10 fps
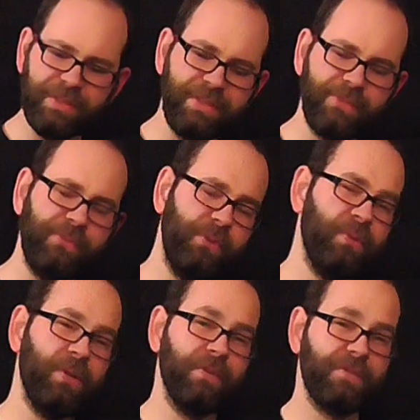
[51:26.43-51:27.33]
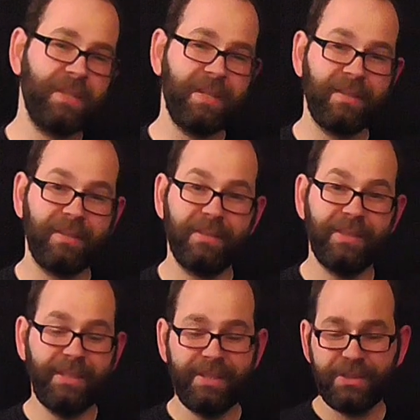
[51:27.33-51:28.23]
there's a few nerfs there.
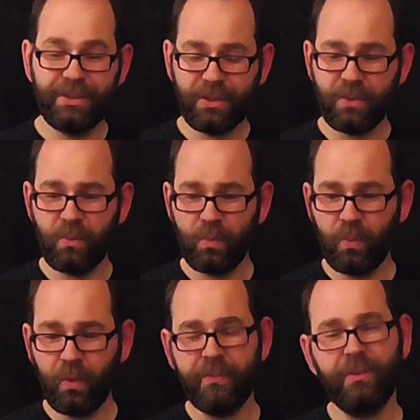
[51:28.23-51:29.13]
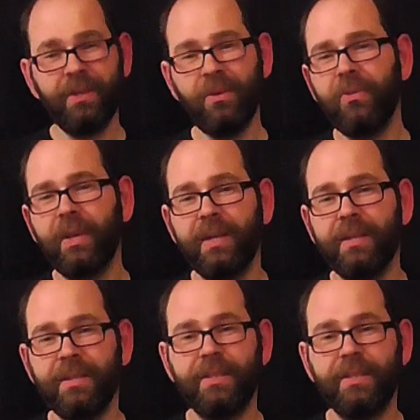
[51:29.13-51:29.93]
Why have I got that?